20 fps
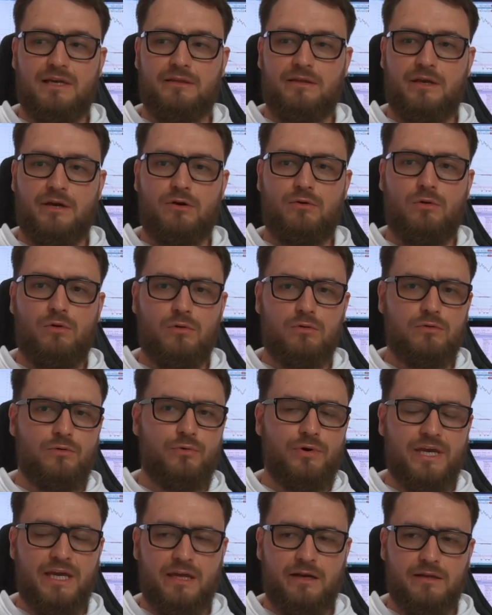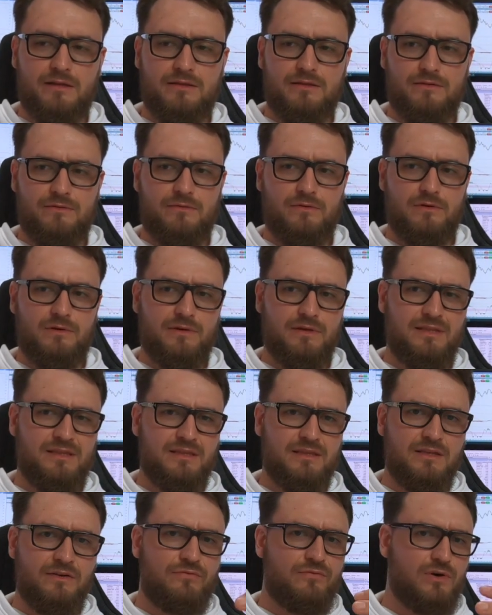and they are all created
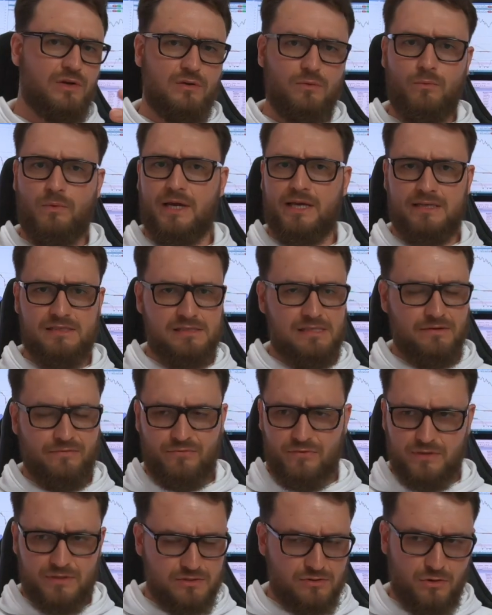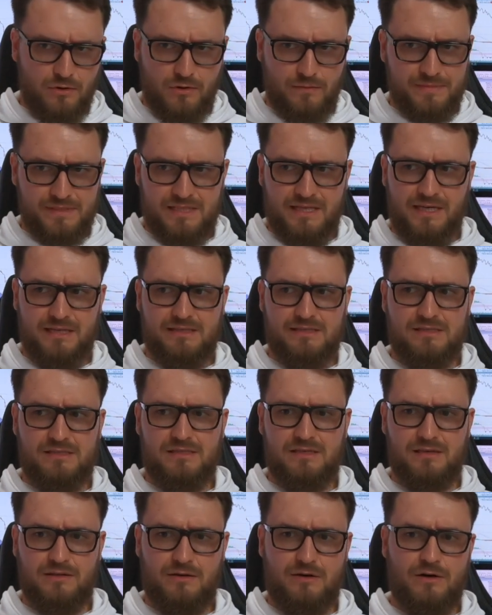in different ways, different
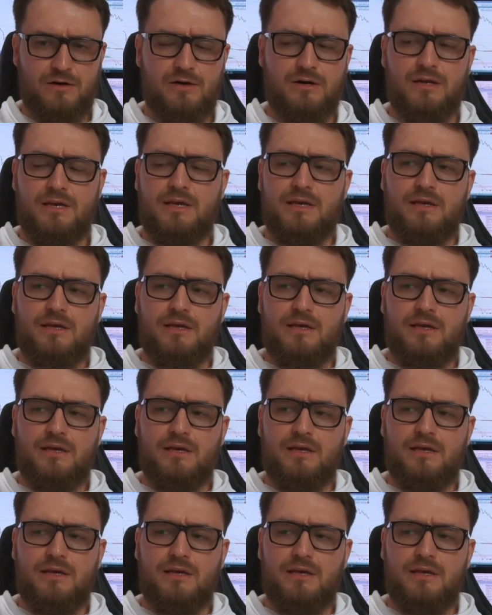circumstances, and there are